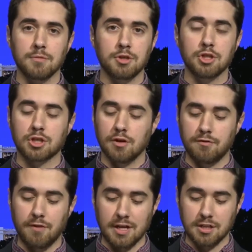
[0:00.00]
just
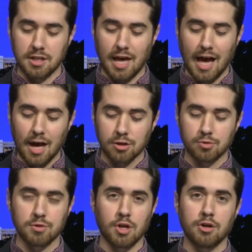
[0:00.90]
confessed that the house
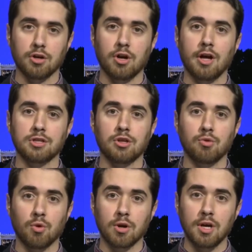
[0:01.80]
was under God's
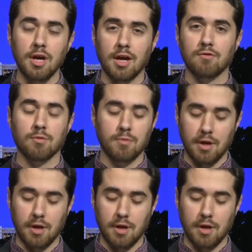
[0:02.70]
authority and,